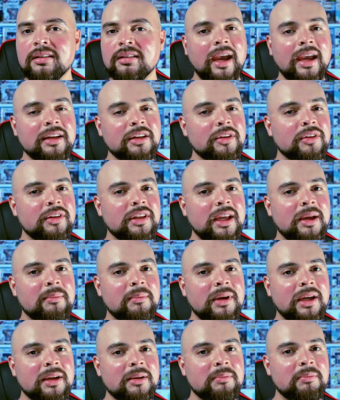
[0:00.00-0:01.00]
I know that
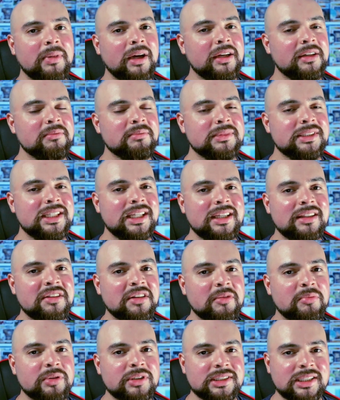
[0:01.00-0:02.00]
my bottom teeth
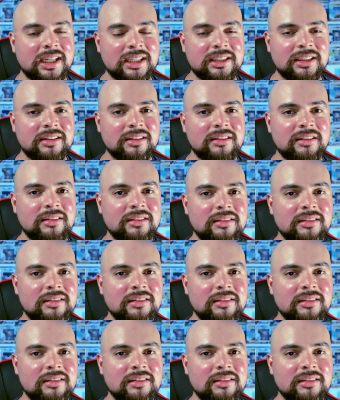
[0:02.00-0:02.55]
are protected,